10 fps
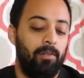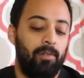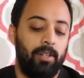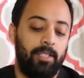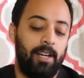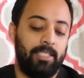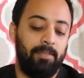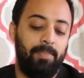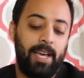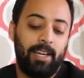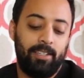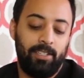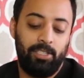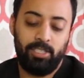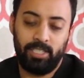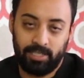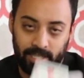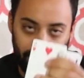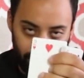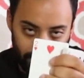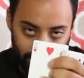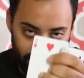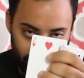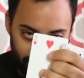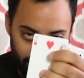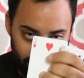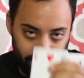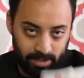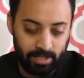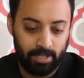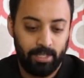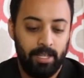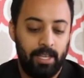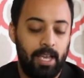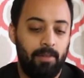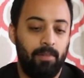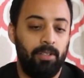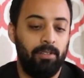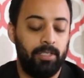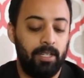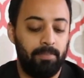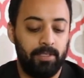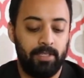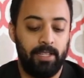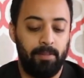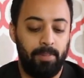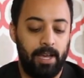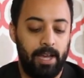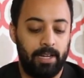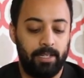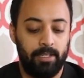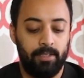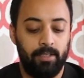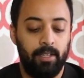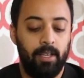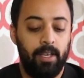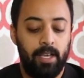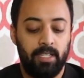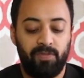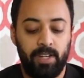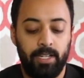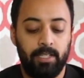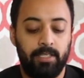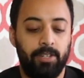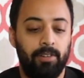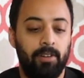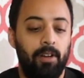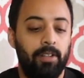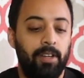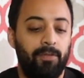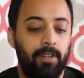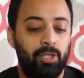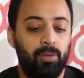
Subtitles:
We're gonna toss it back. Just like a basic card trick, and we'll lose it up inside the pack. And it's funny considering all the different